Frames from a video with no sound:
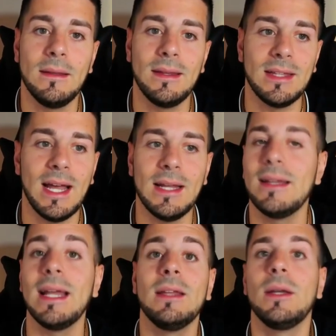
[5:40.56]
Knight
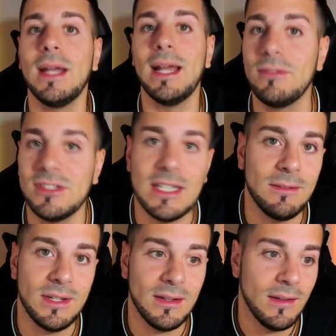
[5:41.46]
takes on
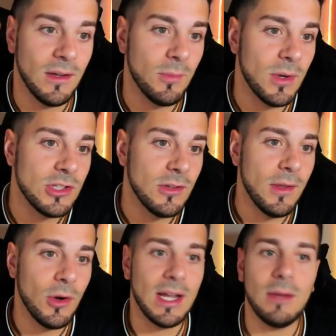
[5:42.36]
f7, which,
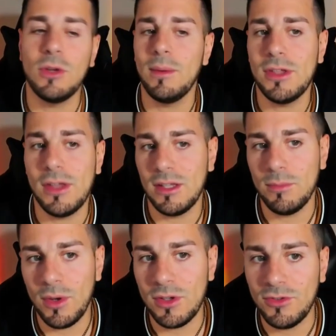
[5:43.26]
okay, from a certain
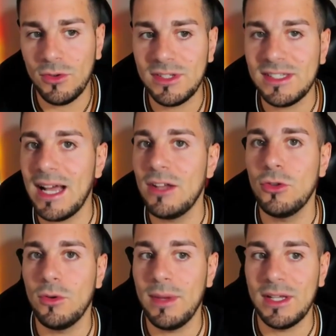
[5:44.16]
point of view is
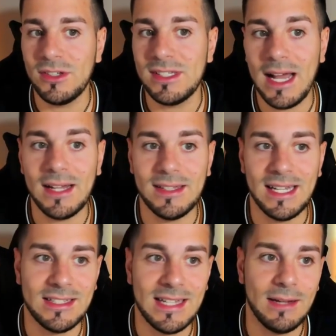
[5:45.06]
natural, because knight
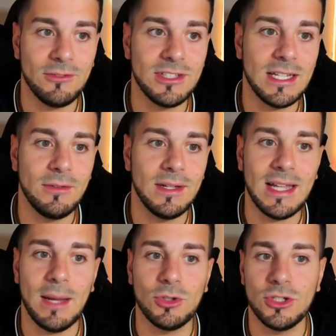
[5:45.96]
takes f7,
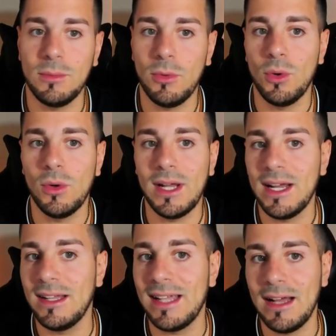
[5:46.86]
captures a pawn
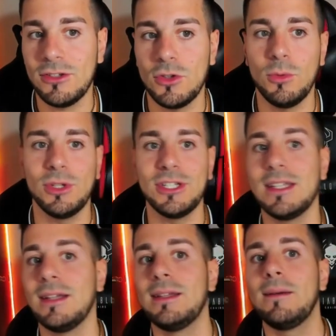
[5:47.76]
and attacks two
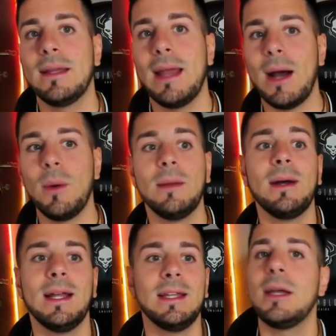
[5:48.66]
pieces.
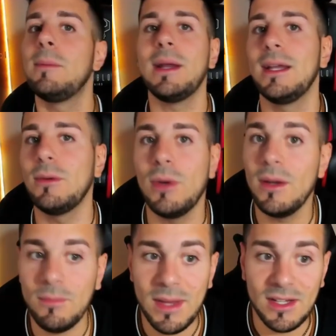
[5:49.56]
However, it's completely
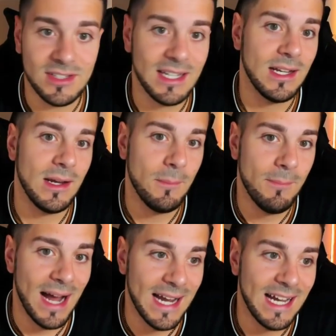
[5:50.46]
wrong, because here
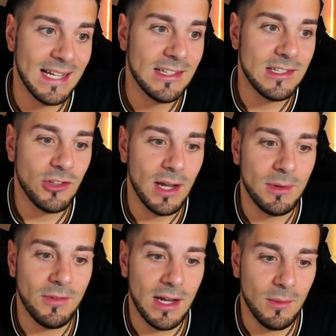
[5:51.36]
black has this trap
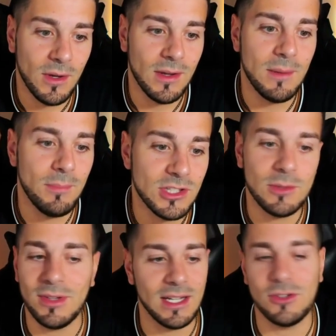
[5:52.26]
available.
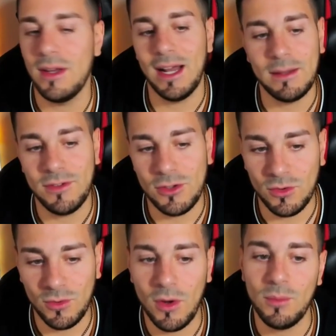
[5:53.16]
Bishop takes on
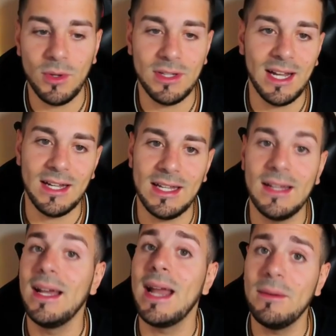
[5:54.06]
f2 with the idea
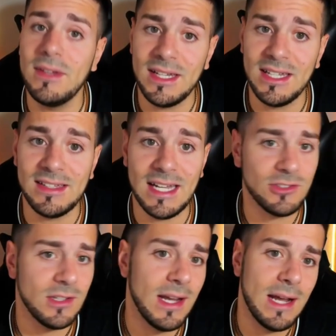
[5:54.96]
that after king
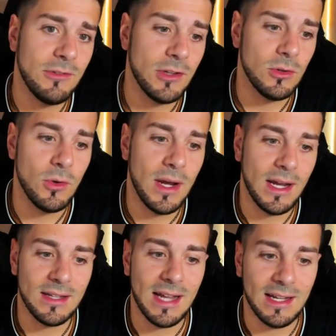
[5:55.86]
takes on f2,
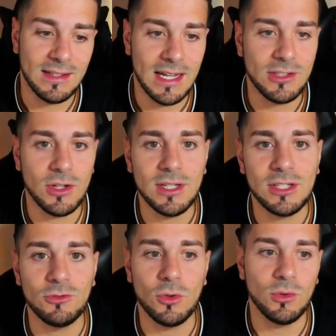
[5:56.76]
knight takes on
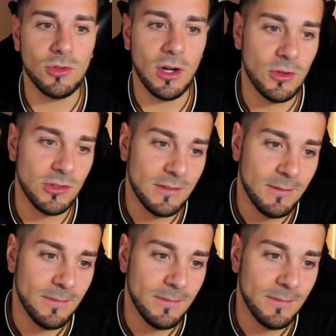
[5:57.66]
e4 follows.